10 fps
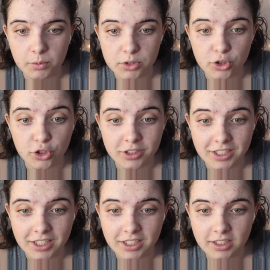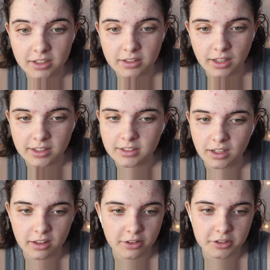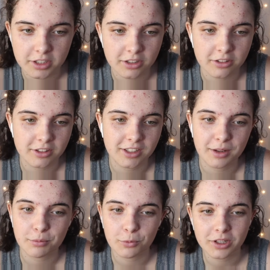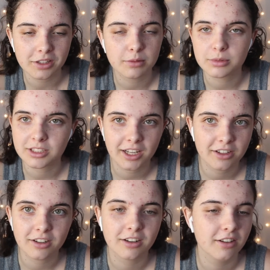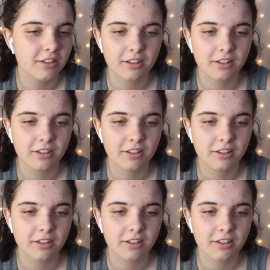He was 13. That's not a 13-year-old's name, William Snyder.